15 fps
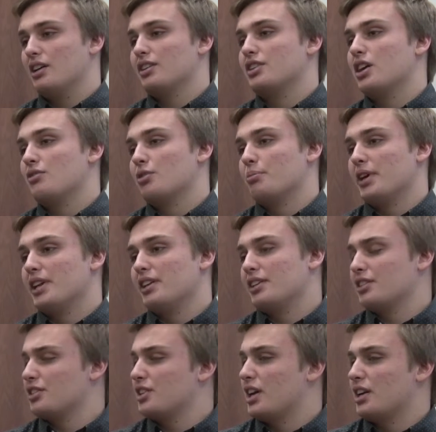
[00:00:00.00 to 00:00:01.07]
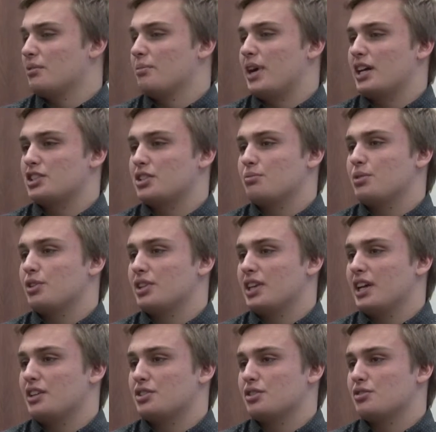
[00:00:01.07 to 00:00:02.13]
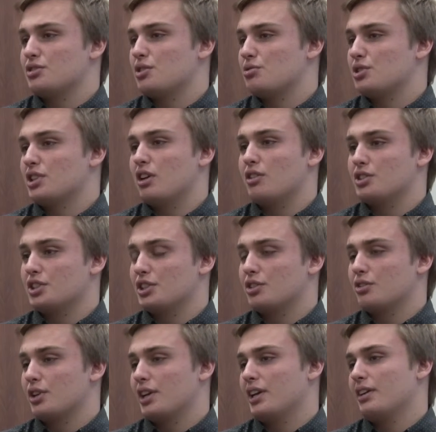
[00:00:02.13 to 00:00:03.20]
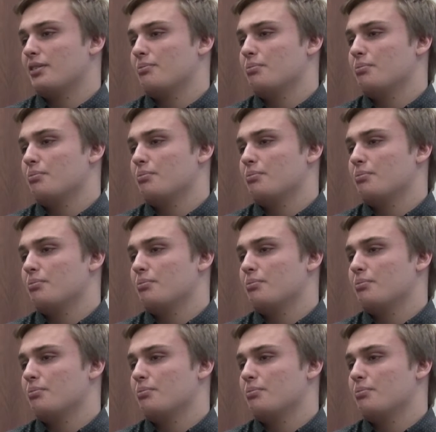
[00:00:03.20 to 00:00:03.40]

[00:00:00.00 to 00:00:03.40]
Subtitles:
government and kind of mass communication sociology degree,